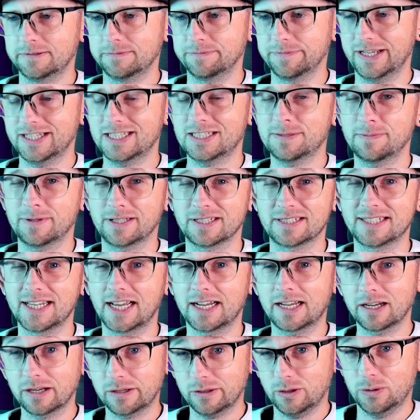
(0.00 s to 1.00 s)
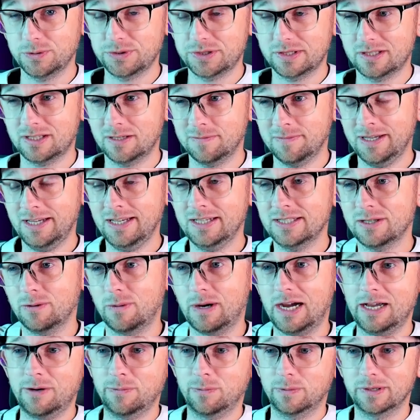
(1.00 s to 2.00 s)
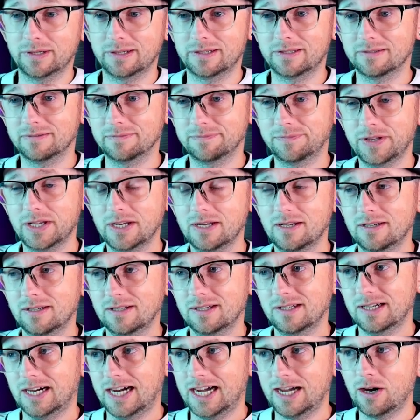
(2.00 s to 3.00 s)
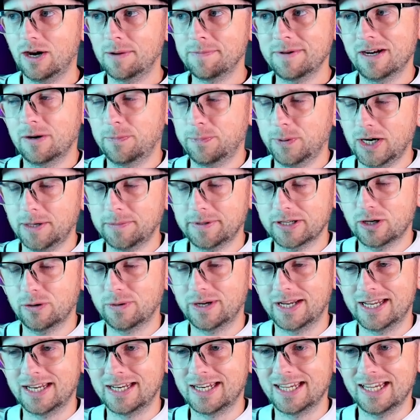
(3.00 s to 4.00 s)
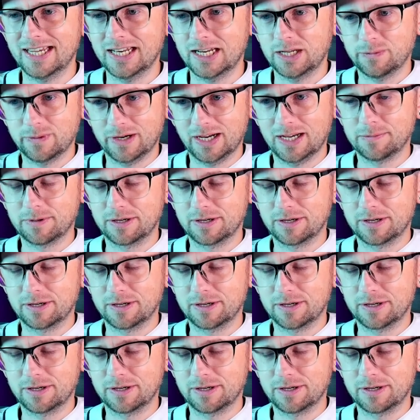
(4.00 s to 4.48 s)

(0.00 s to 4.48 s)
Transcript: That's the second closest to me, so I mean, I'll probably go to Indy anyway,